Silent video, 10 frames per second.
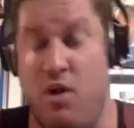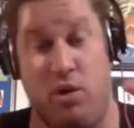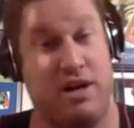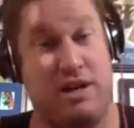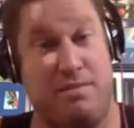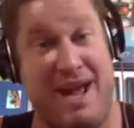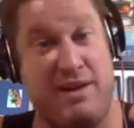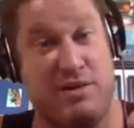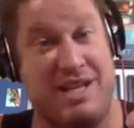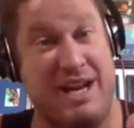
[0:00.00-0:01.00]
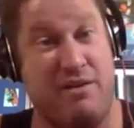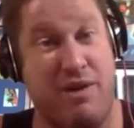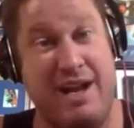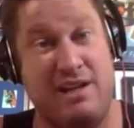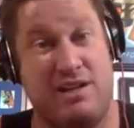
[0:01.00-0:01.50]
Where did the Bengals get it
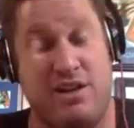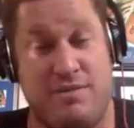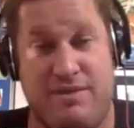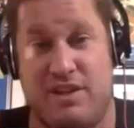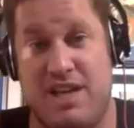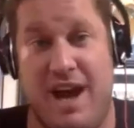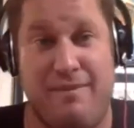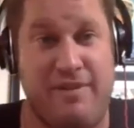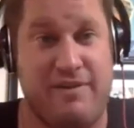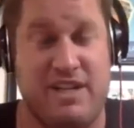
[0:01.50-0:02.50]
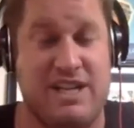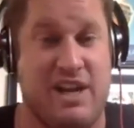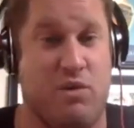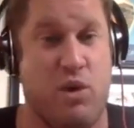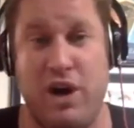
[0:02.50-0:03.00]
right in terms of the top 50?
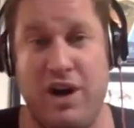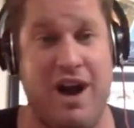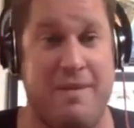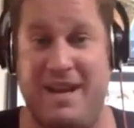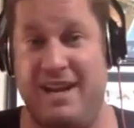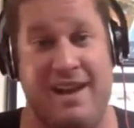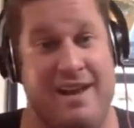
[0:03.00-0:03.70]
There were, I mean,